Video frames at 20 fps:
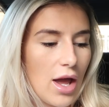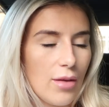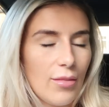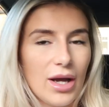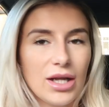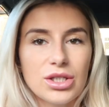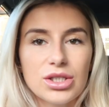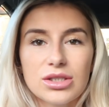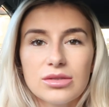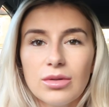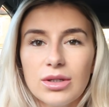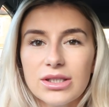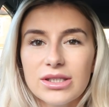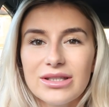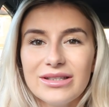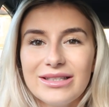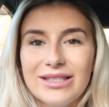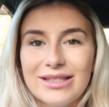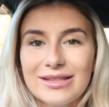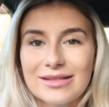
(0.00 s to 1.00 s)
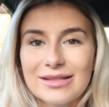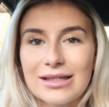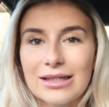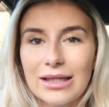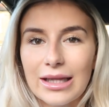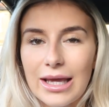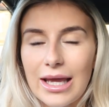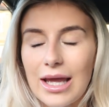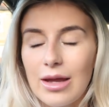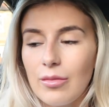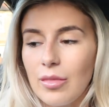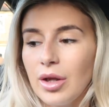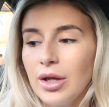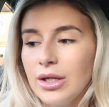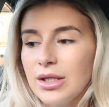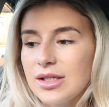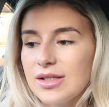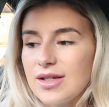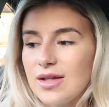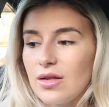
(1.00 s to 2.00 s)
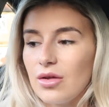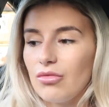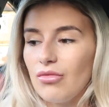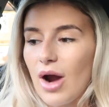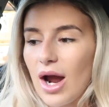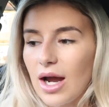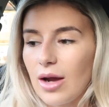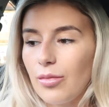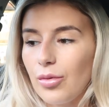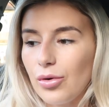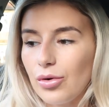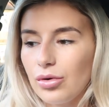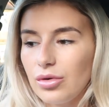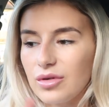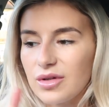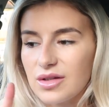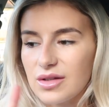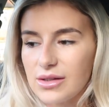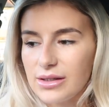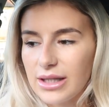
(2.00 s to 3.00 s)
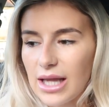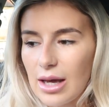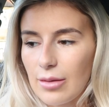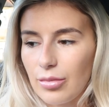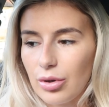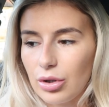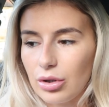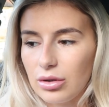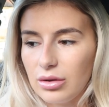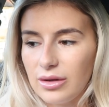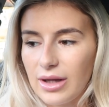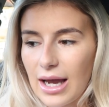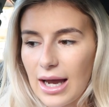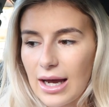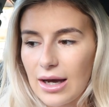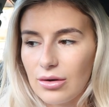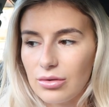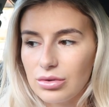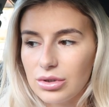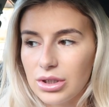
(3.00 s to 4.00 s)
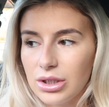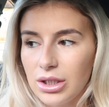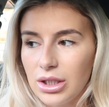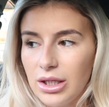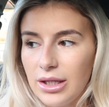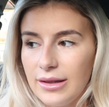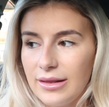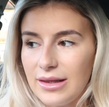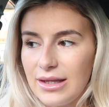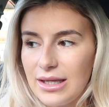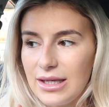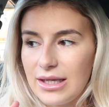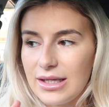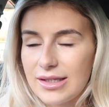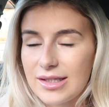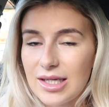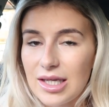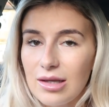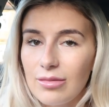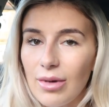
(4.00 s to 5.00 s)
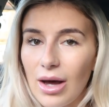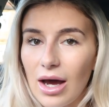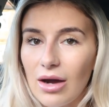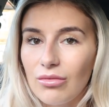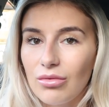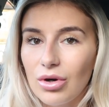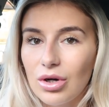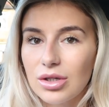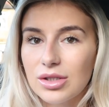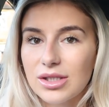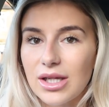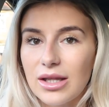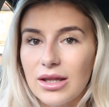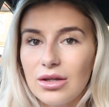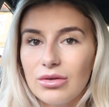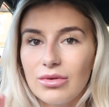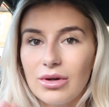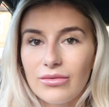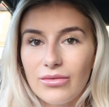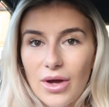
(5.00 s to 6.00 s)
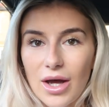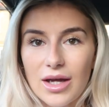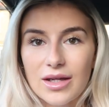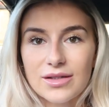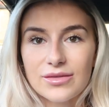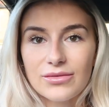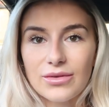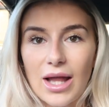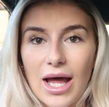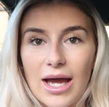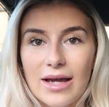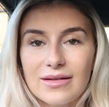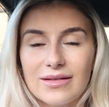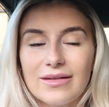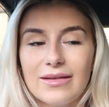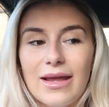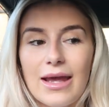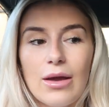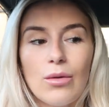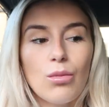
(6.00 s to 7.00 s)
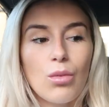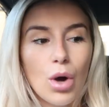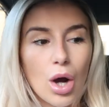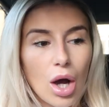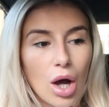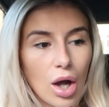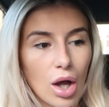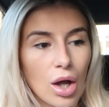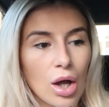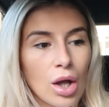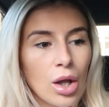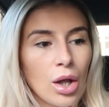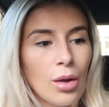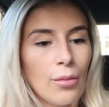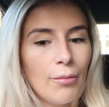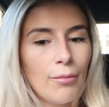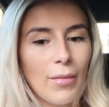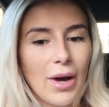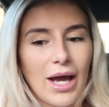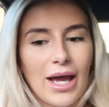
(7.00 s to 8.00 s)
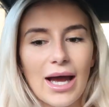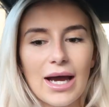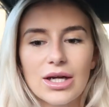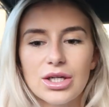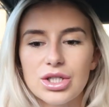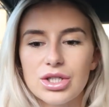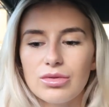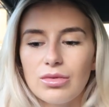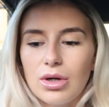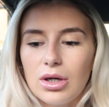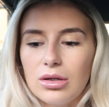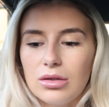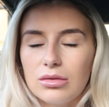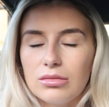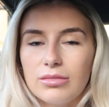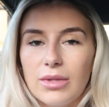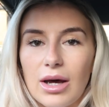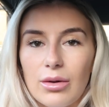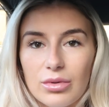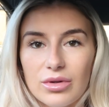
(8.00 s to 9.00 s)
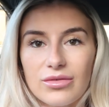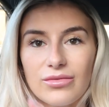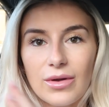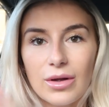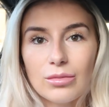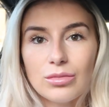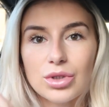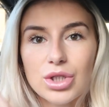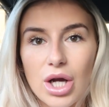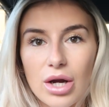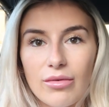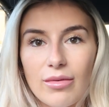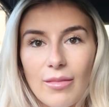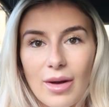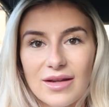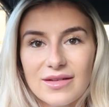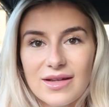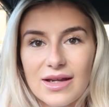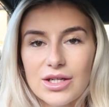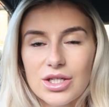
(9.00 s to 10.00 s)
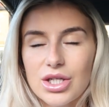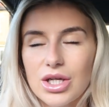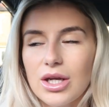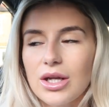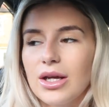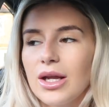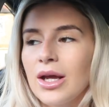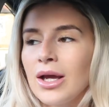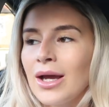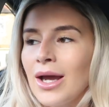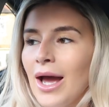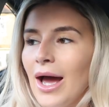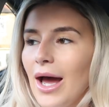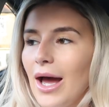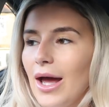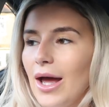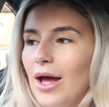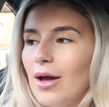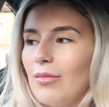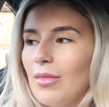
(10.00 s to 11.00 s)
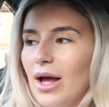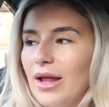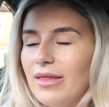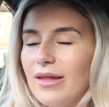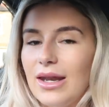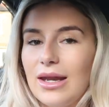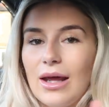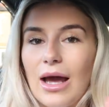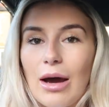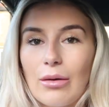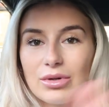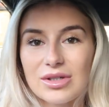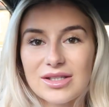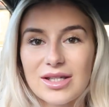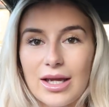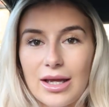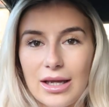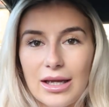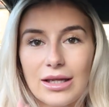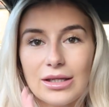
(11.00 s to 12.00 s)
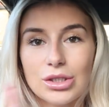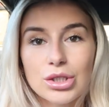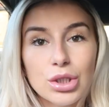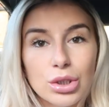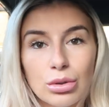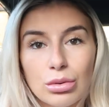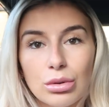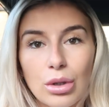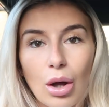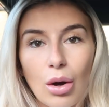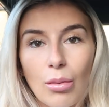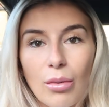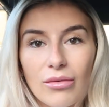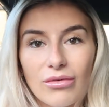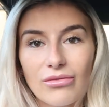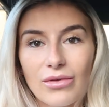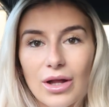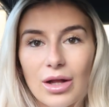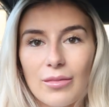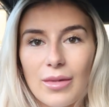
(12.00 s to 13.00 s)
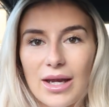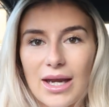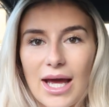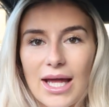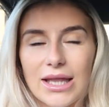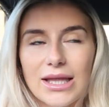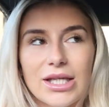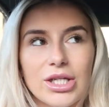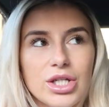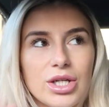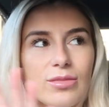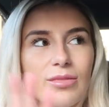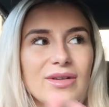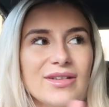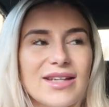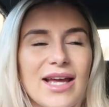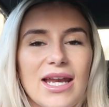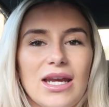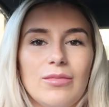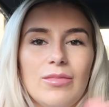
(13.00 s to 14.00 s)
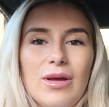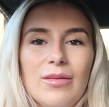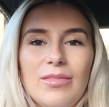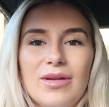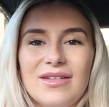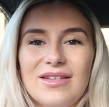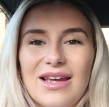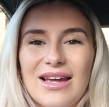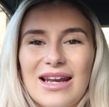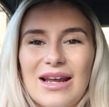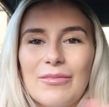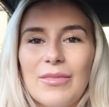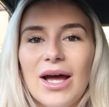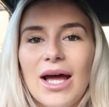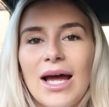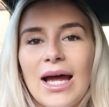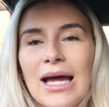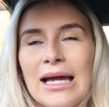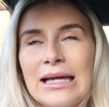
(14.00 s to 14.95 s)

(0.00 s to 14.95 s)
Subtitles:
I just want to disclaim, so the rack pulls, the lat pull down, the T-bar rows and the reverse flies, they were my actual, that was filmed during my session, and then I was taking too long with filming and the gym was getting a bit busy, and